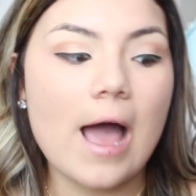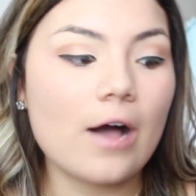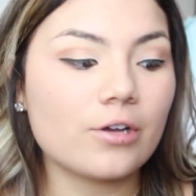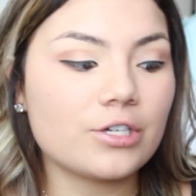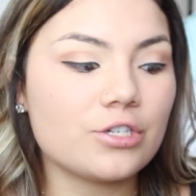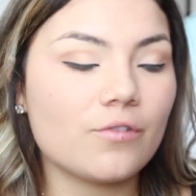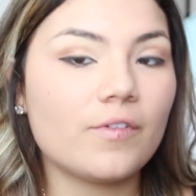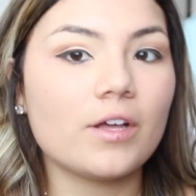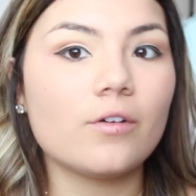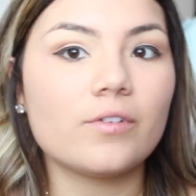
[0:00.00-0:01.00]
how good you
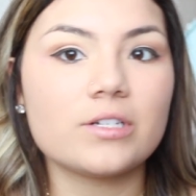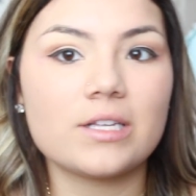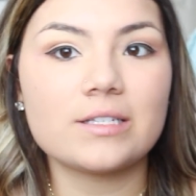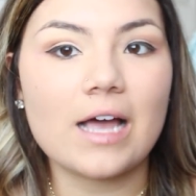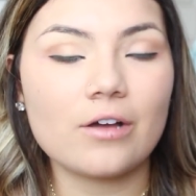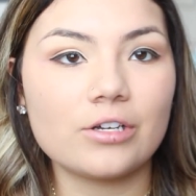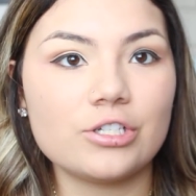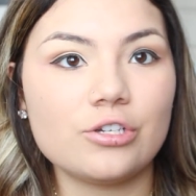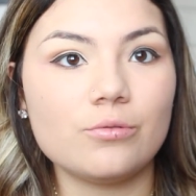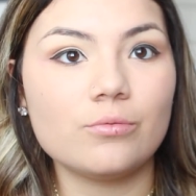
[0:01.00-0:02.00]
feel versus how
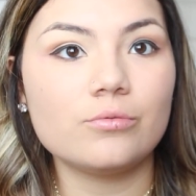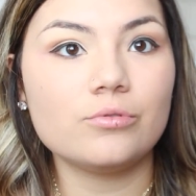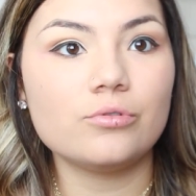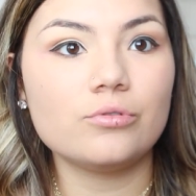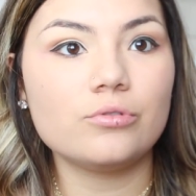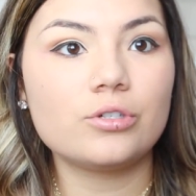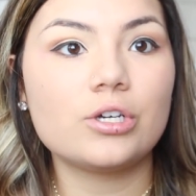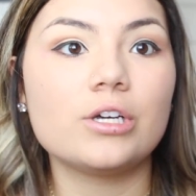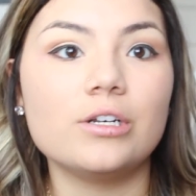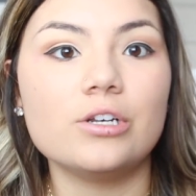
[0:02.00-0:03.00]
good you
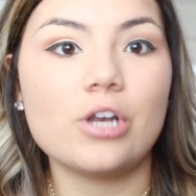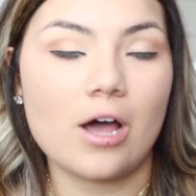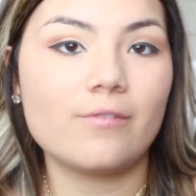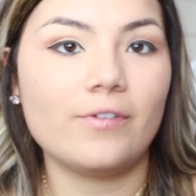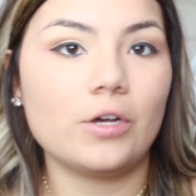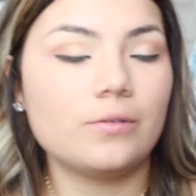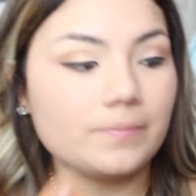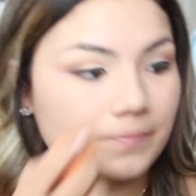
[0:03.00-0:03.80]
could not feel.